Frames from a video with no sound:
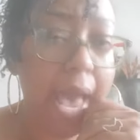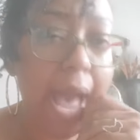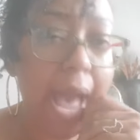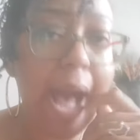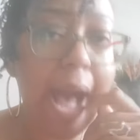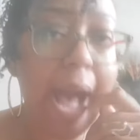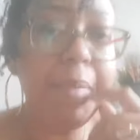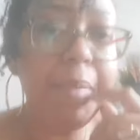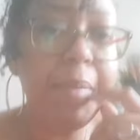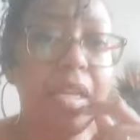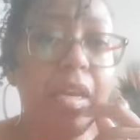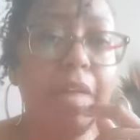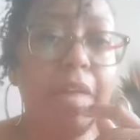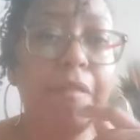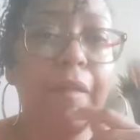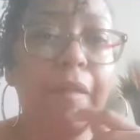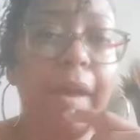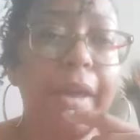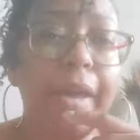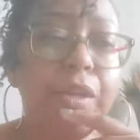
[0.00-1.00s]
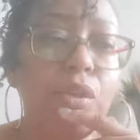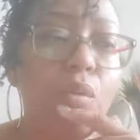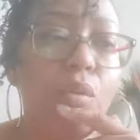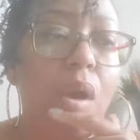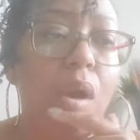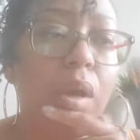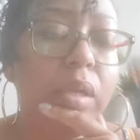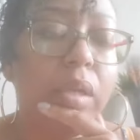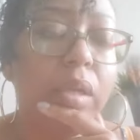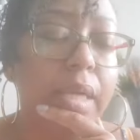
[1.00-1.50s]
I'm going to invite you
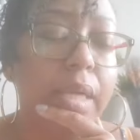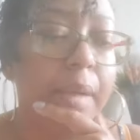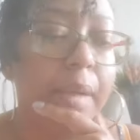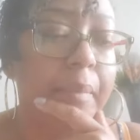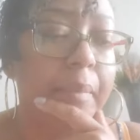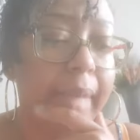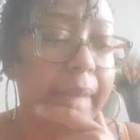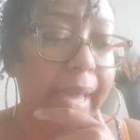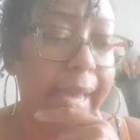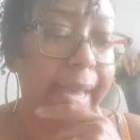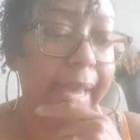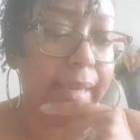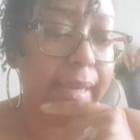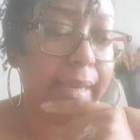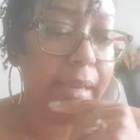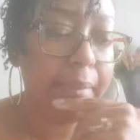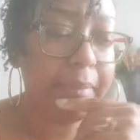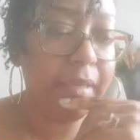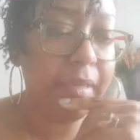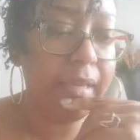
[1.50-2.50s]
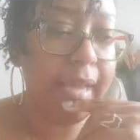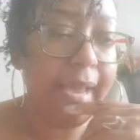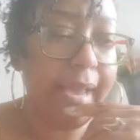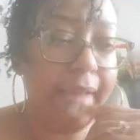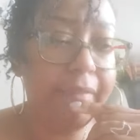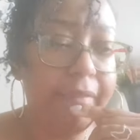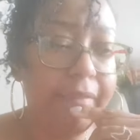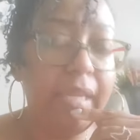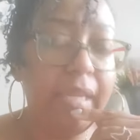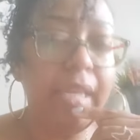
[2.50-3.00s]
all to come back. I'm going to
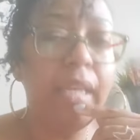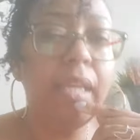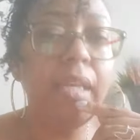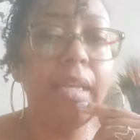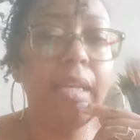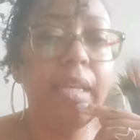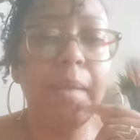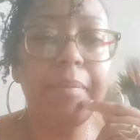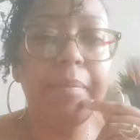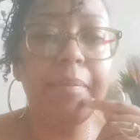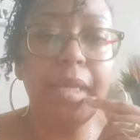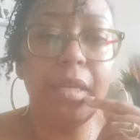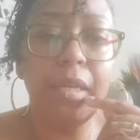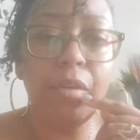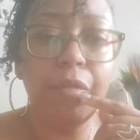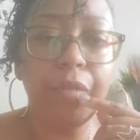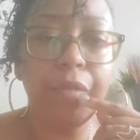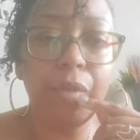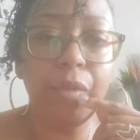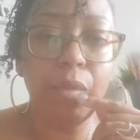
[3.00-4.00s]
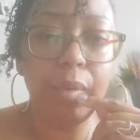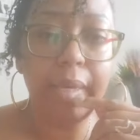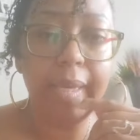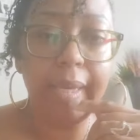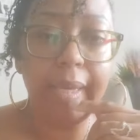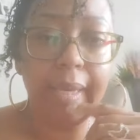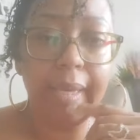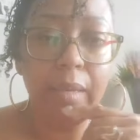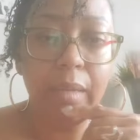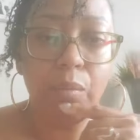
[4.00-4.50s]
have an in-depth interview
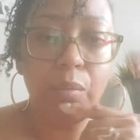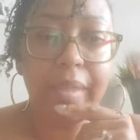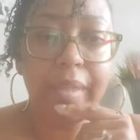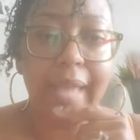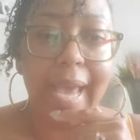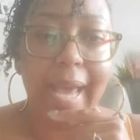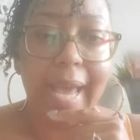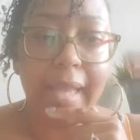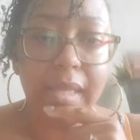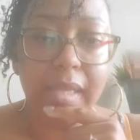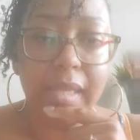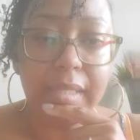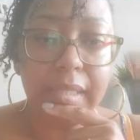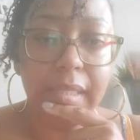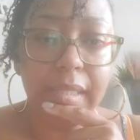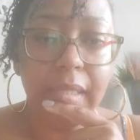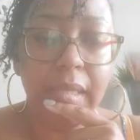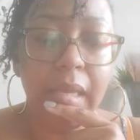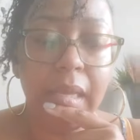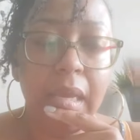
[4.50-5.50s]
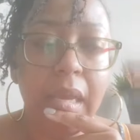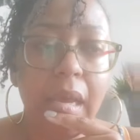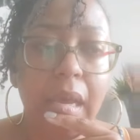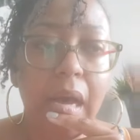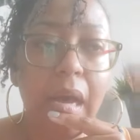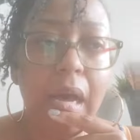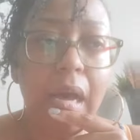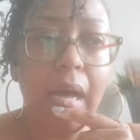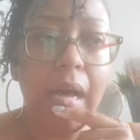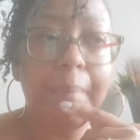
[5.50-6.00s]
again with Allison
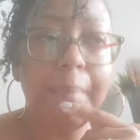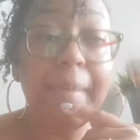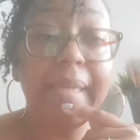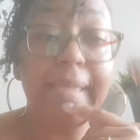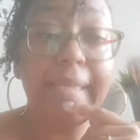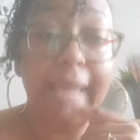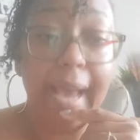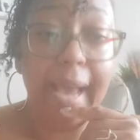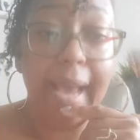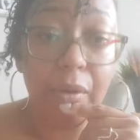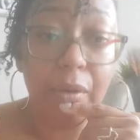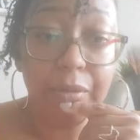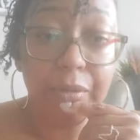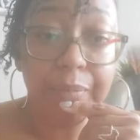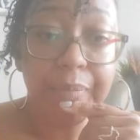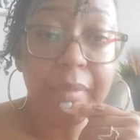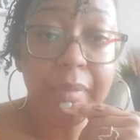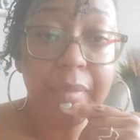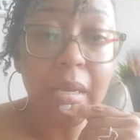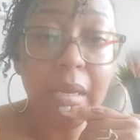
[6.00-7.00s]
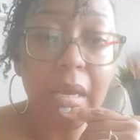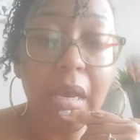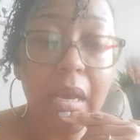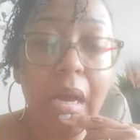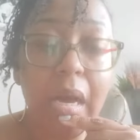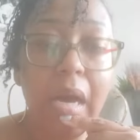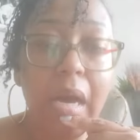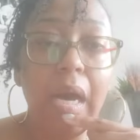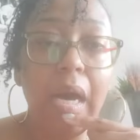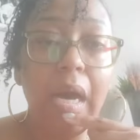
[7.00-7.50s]
McDowell.
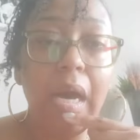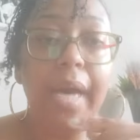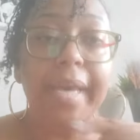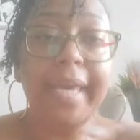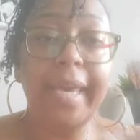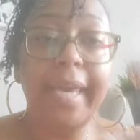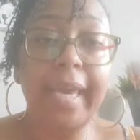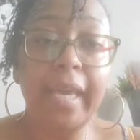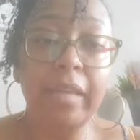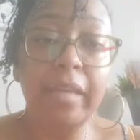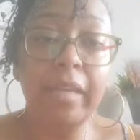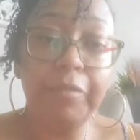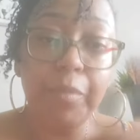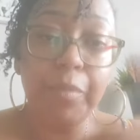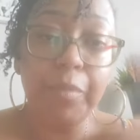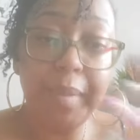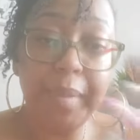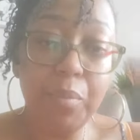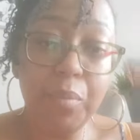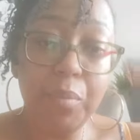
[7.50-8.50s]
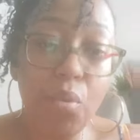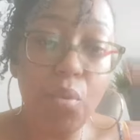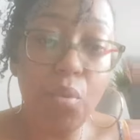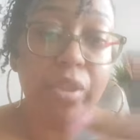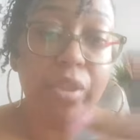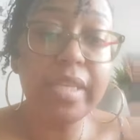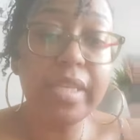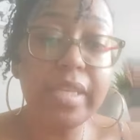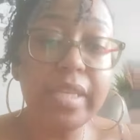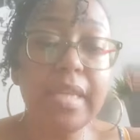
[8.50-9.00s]
Again, for people who
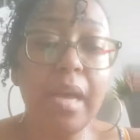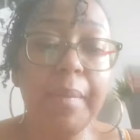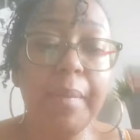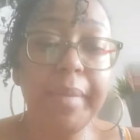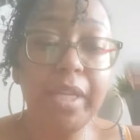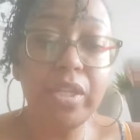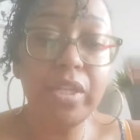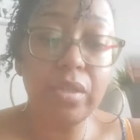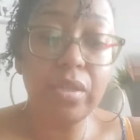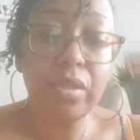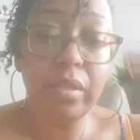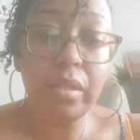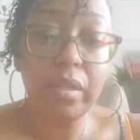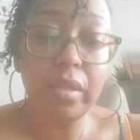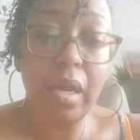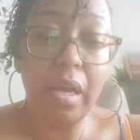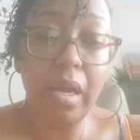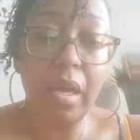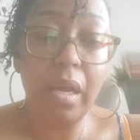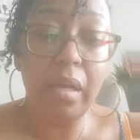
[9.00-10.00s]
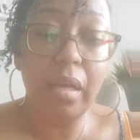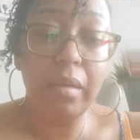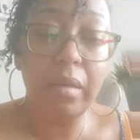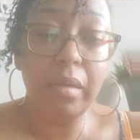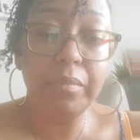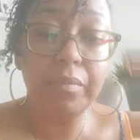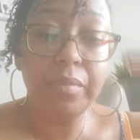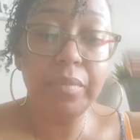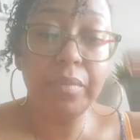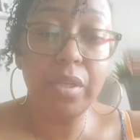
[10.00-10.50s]
are just coming into
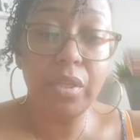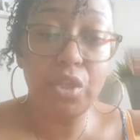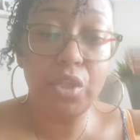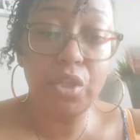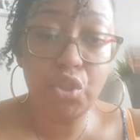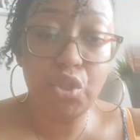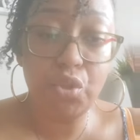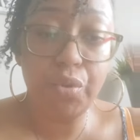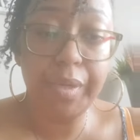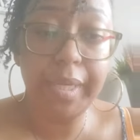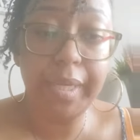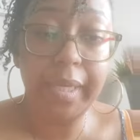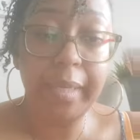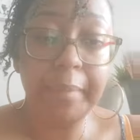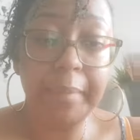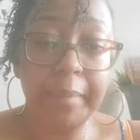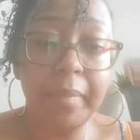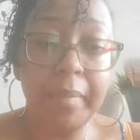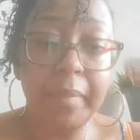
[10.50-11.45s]
the stream,